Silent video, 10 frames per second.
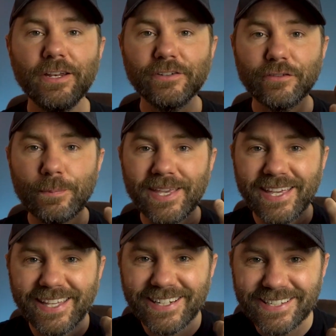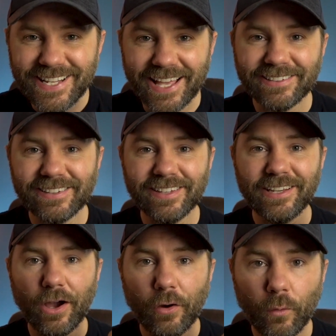just be
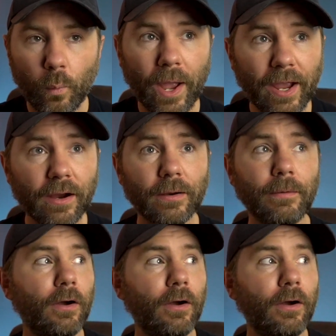intensely aware